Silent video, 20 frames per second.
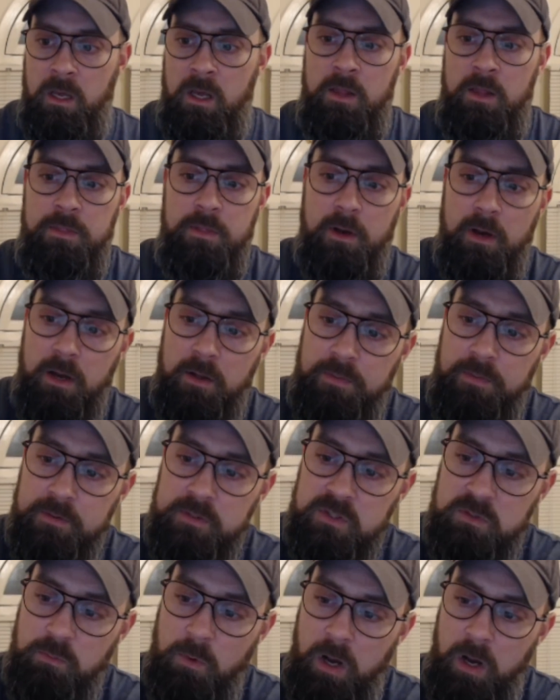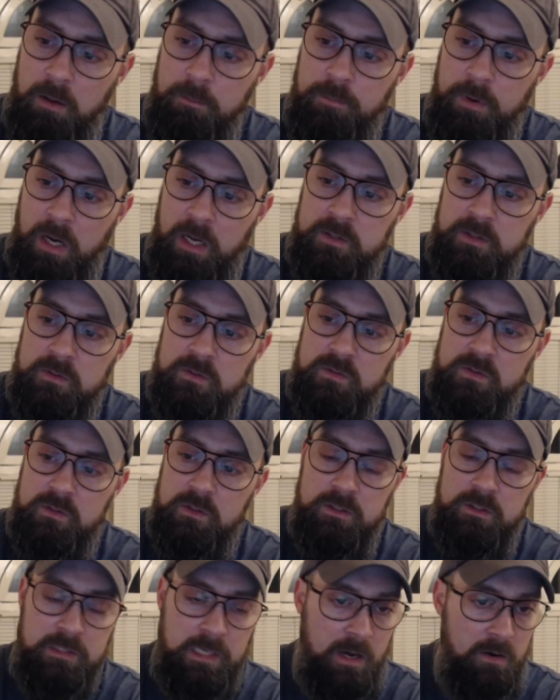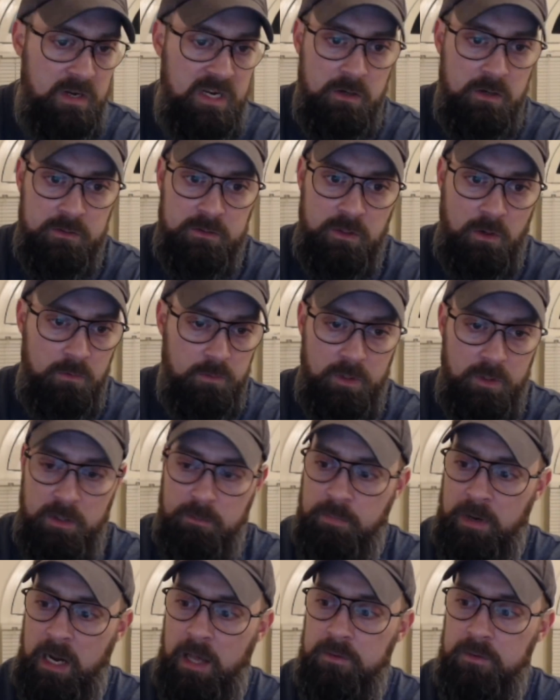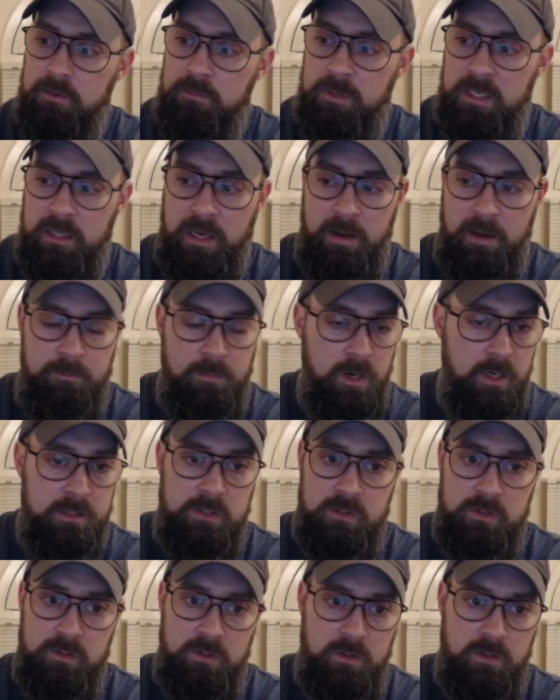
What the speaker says: The small buttons down here don't really bother me that much.